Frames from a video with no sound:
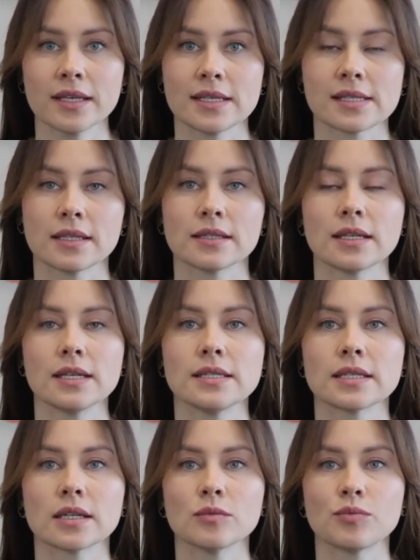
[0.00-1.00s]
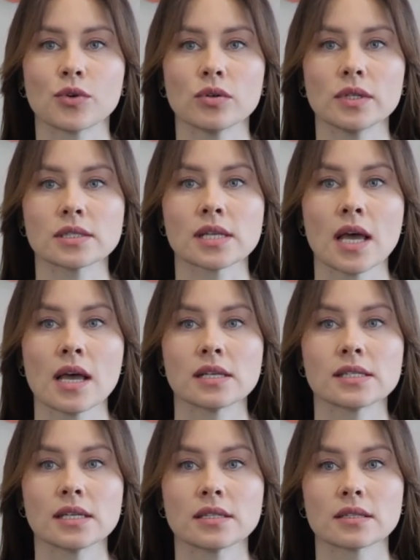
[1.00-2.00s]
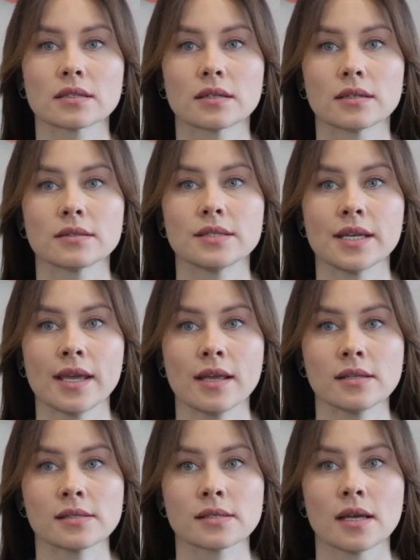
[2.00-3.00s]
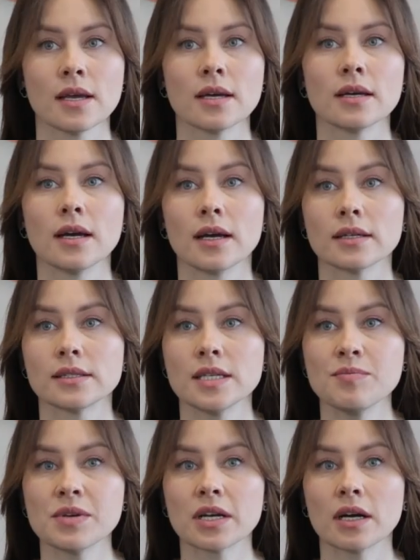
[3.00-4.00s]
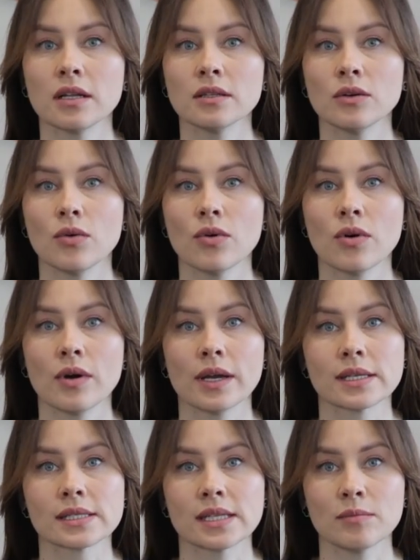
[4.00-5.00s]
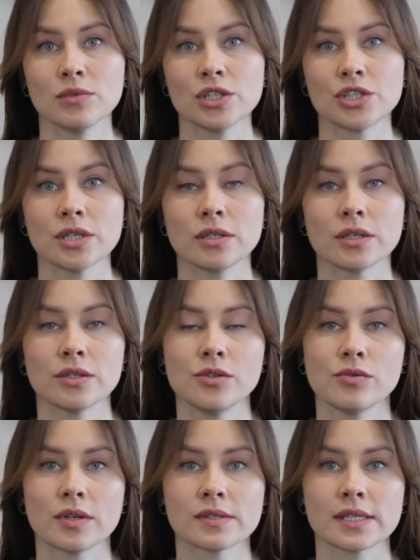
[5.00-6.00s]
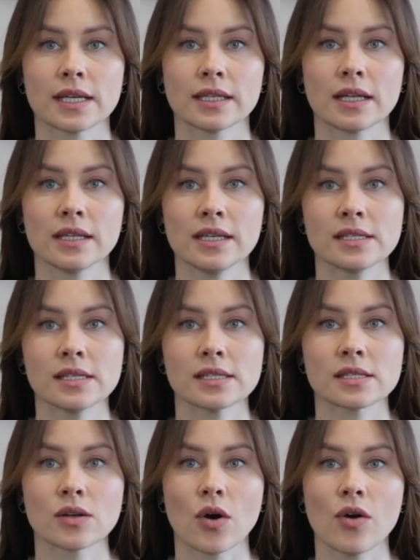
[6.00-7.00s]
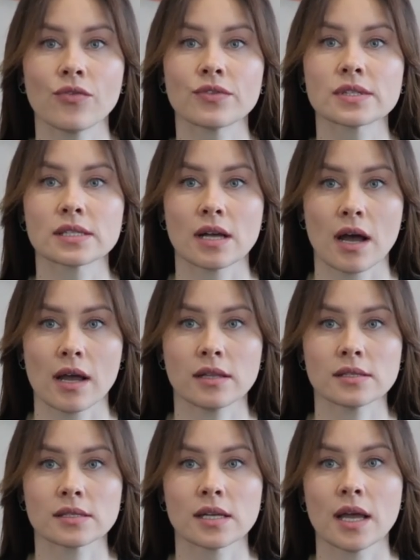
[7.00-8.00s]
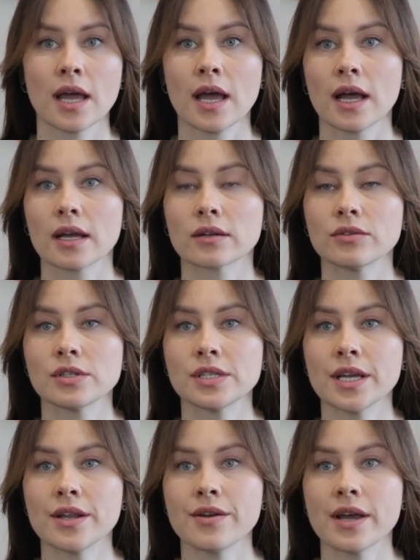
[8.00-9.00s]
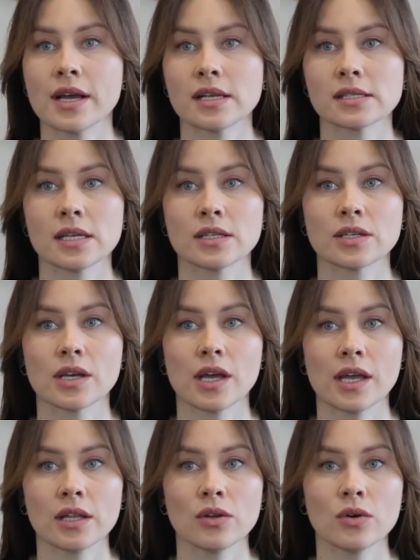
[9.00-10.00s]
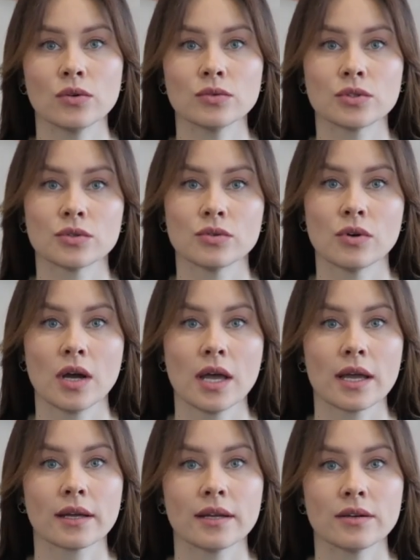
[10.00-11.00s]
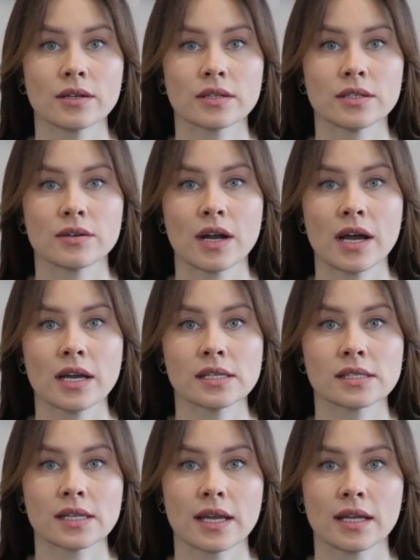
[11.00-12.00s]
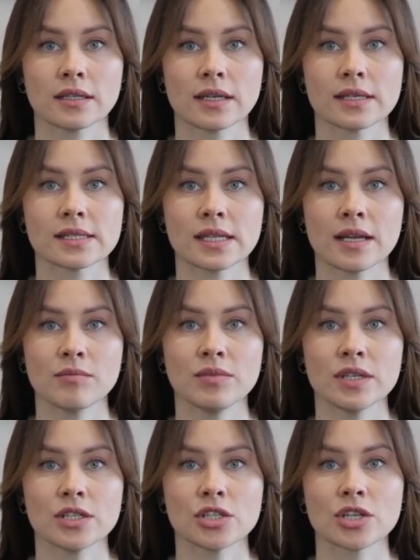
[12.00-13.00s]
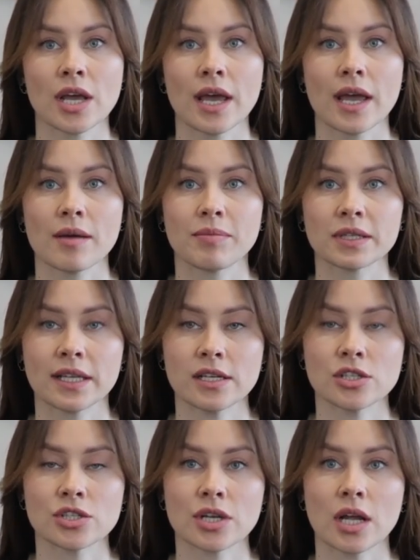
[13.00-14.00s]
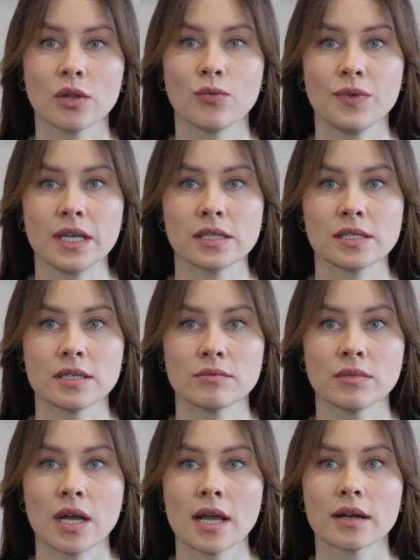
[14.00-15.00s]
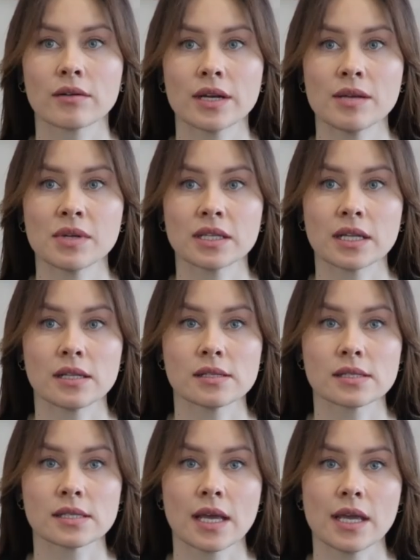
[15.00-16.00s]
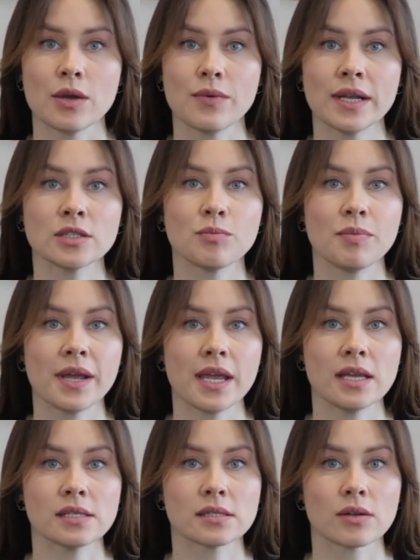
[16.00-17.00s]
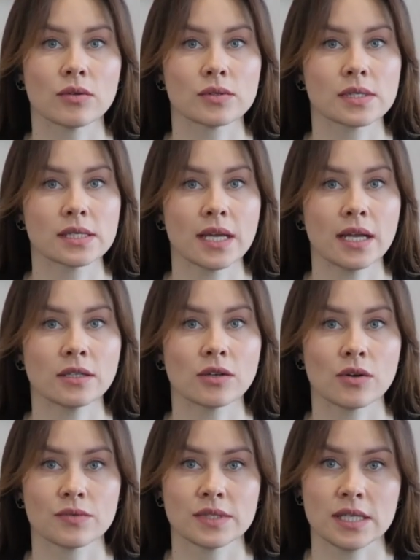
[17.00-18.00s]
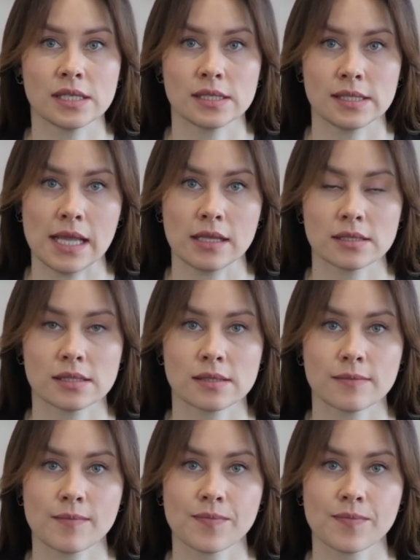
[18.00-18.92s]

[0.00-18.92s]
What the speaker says: is an analytical product that contains typical or established during the analysis of science criteria that allow to characterize and establish a potential victim, criminals, event based on set of these things.